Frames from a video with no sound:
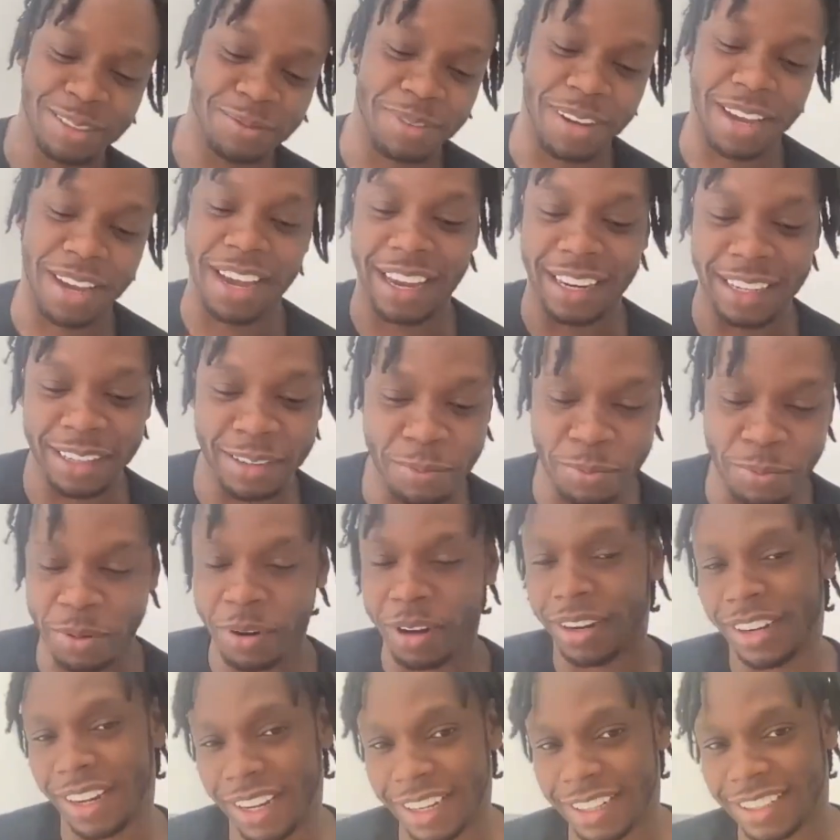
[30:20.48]
behind the
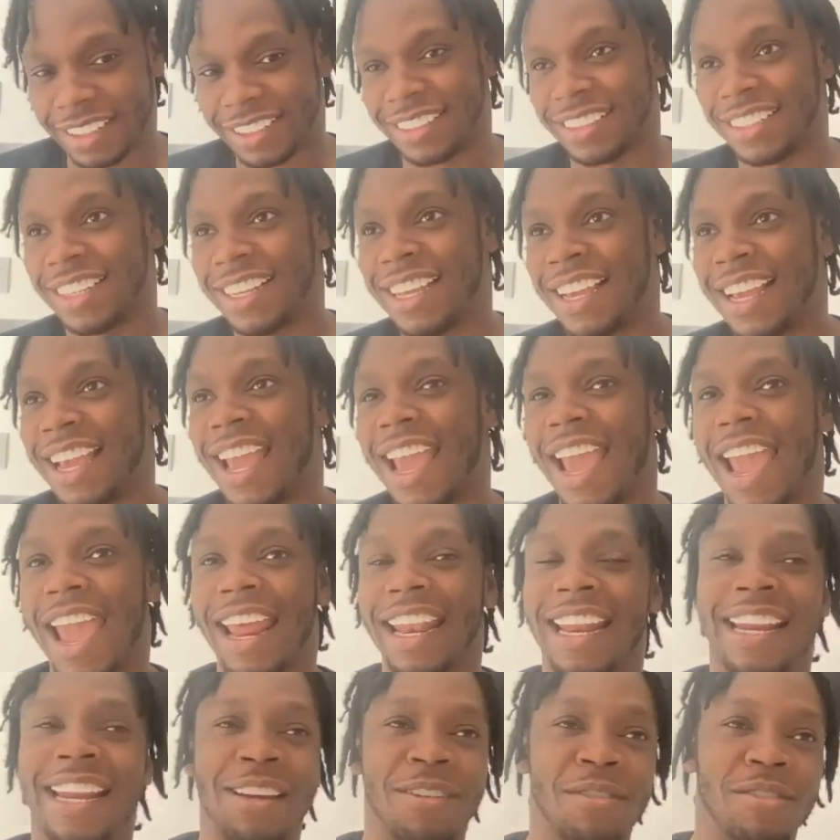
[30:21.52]
product. And
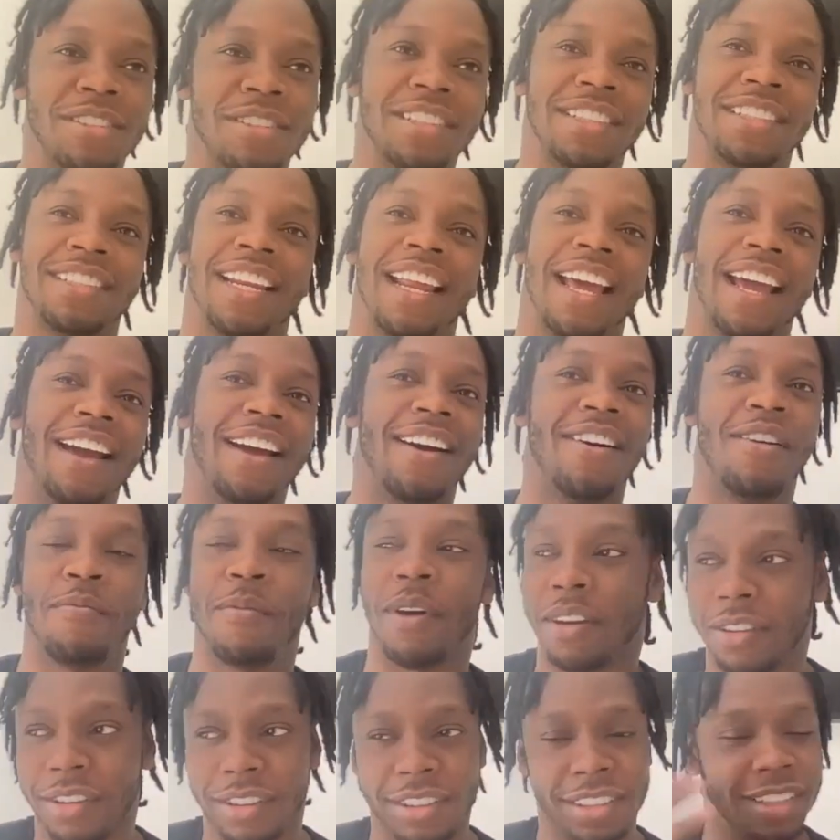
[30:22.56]
then it was just like, oh my
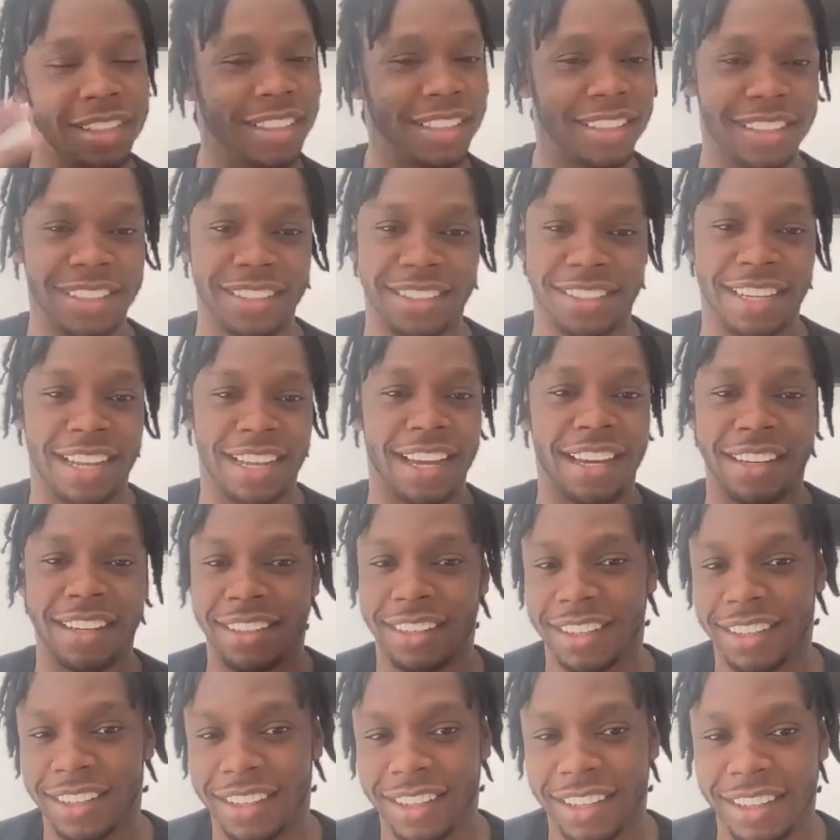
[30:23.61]
God, this is like
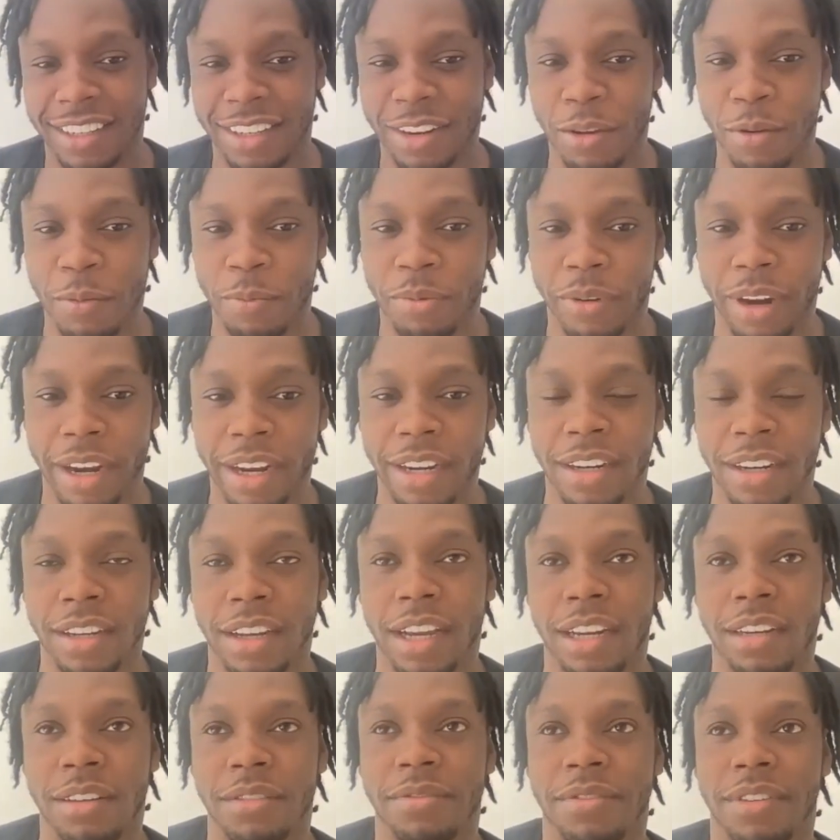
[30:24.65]
a no-brainer
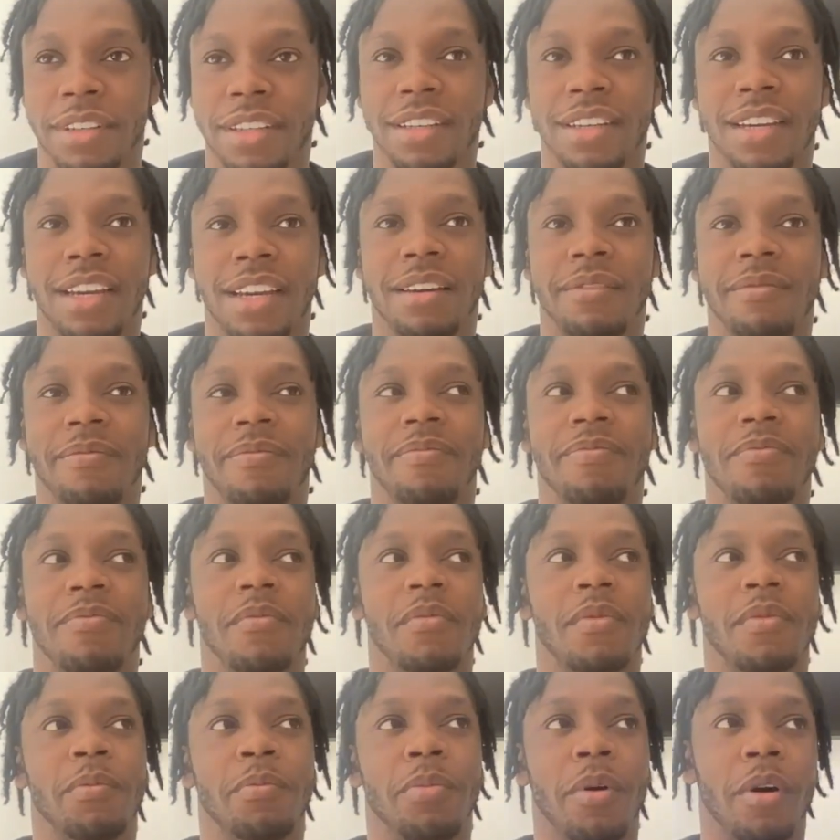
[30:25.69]
kind of thing.
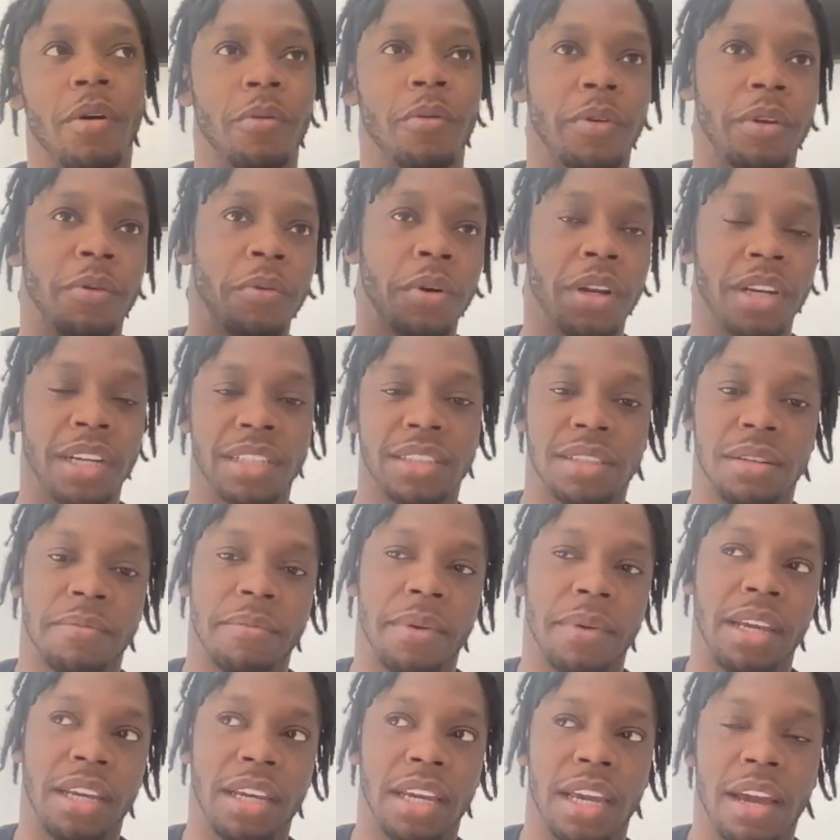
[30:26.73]
But we wanted to
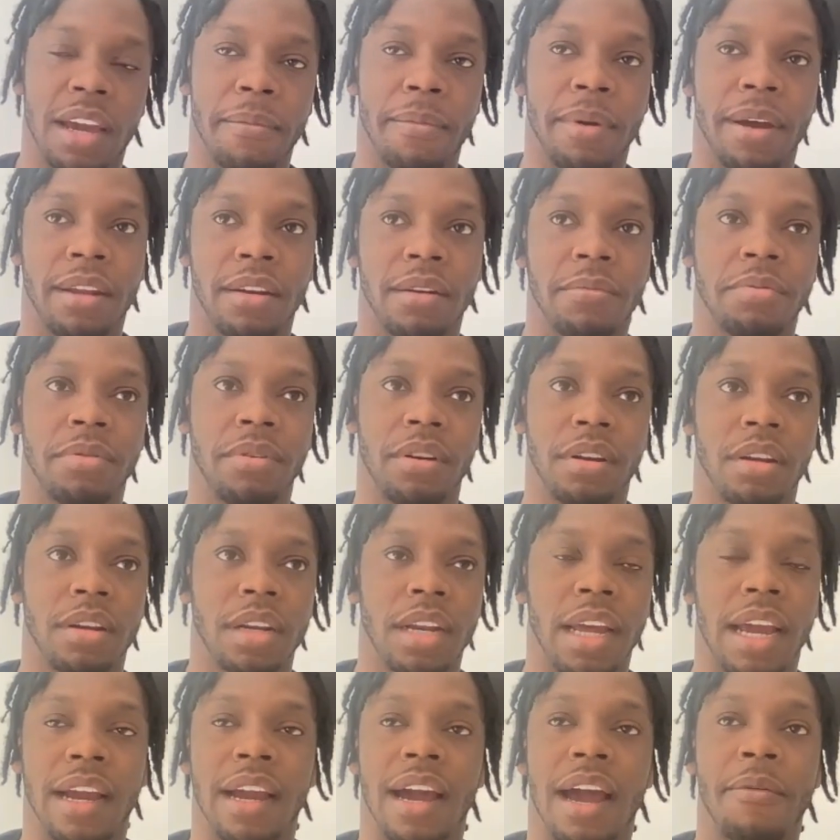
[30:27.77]
make it about the product.
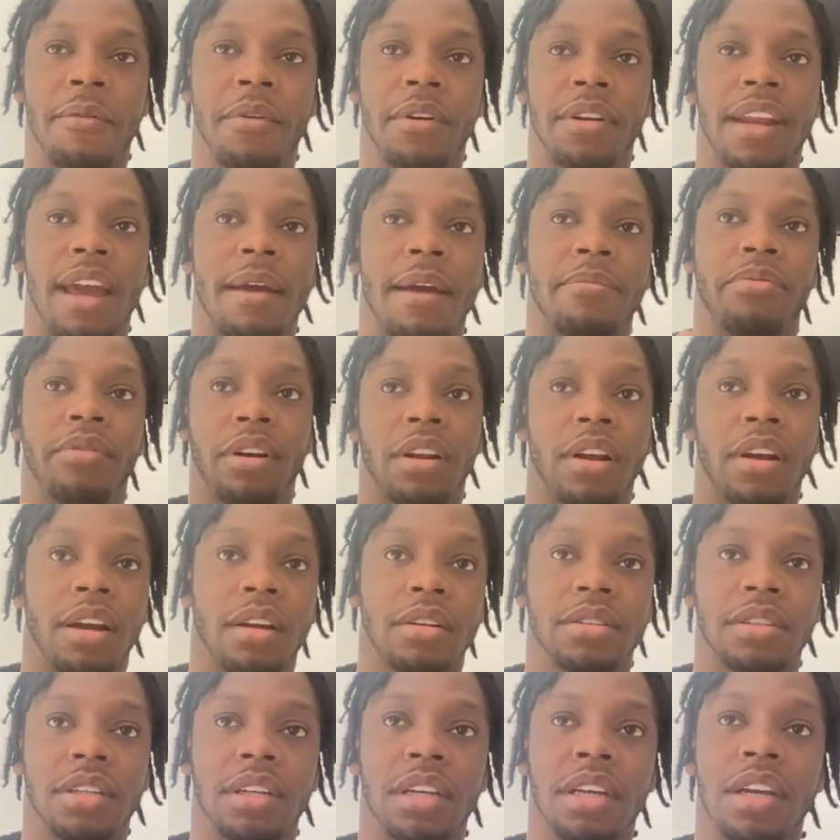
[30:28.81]
Like, I want that
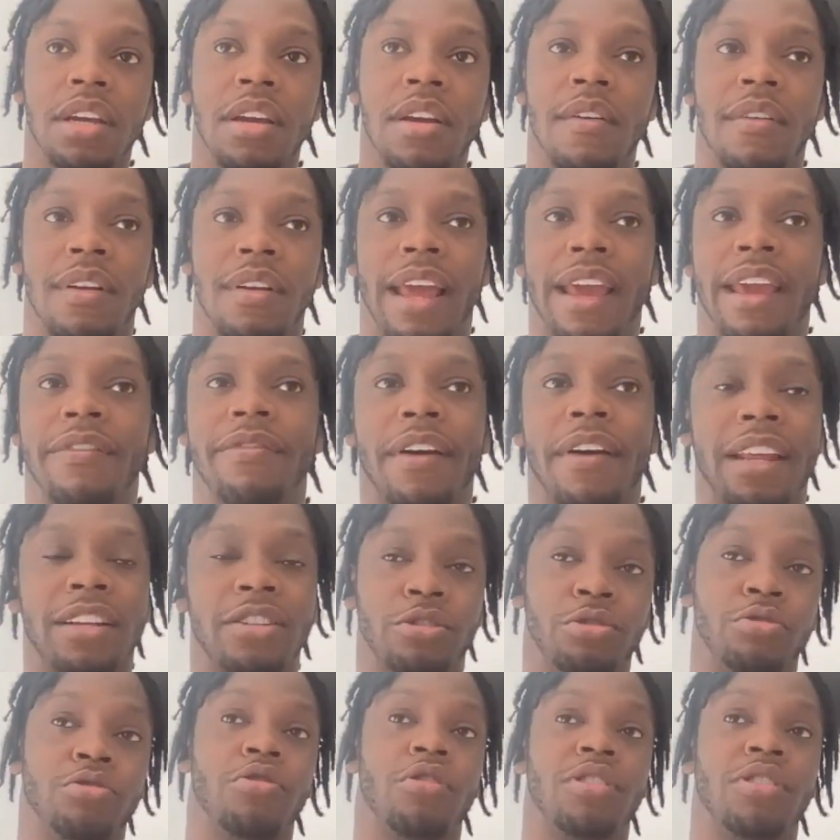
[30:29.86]
product, like, if I
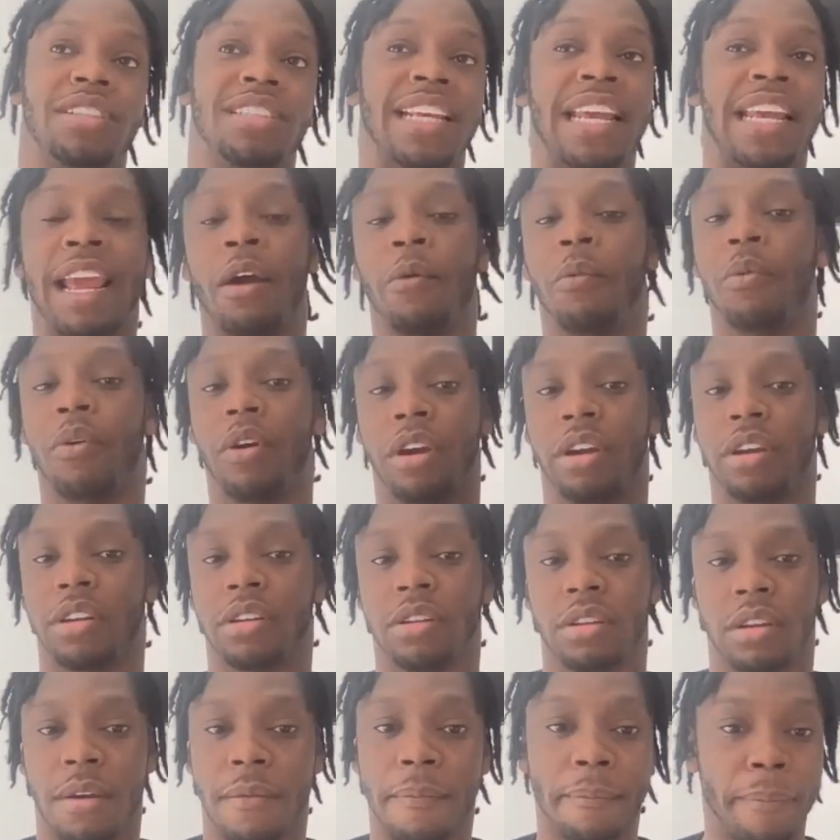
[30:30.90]
do not say a word
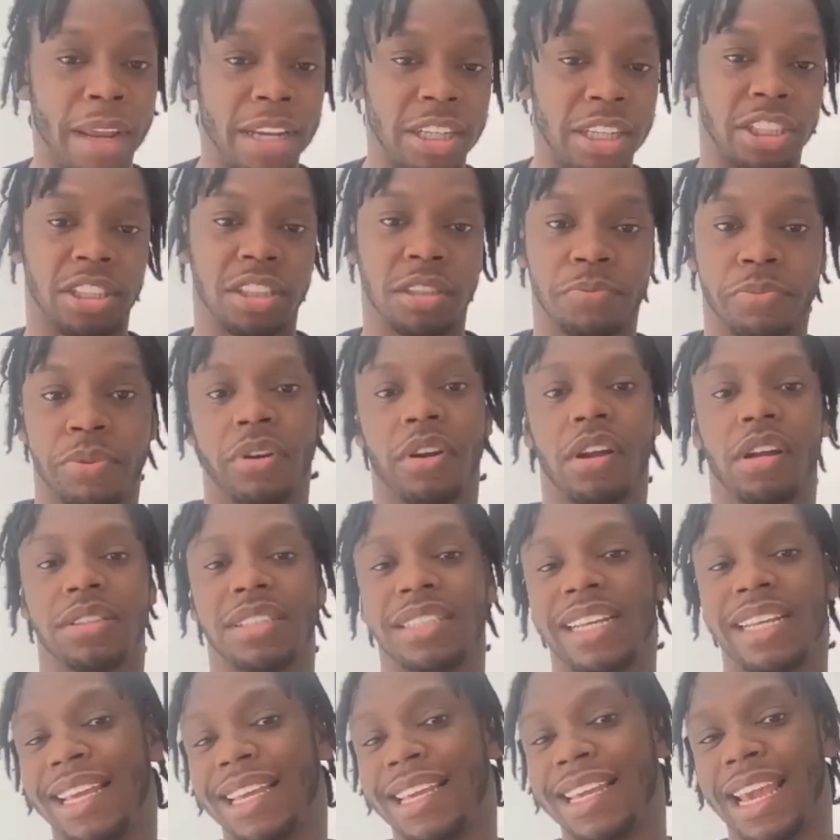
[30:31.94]
or mention this product
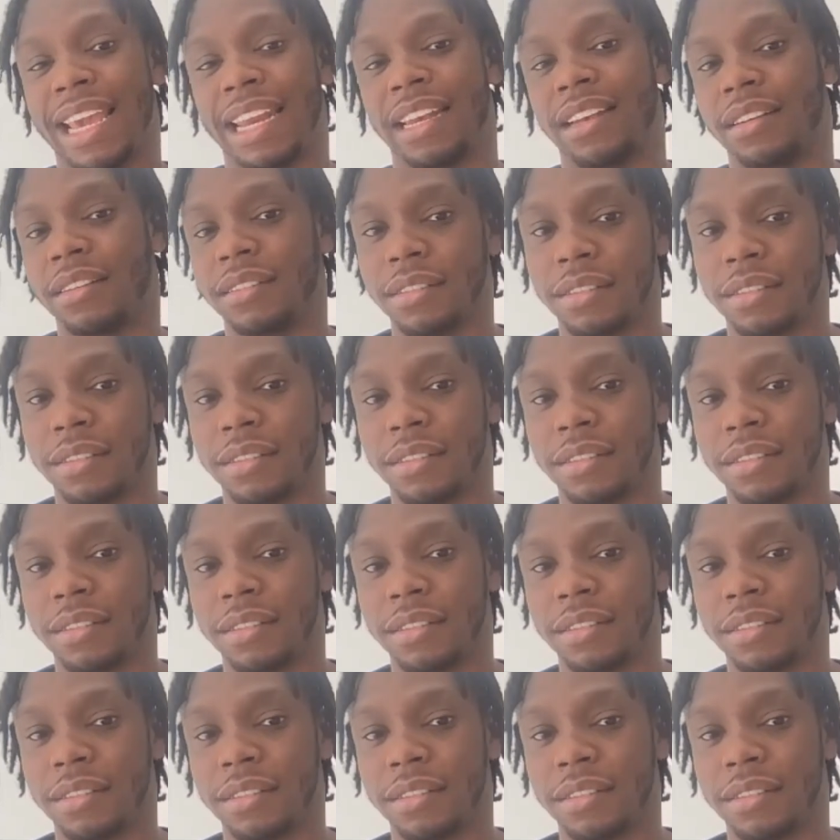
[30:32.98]
again,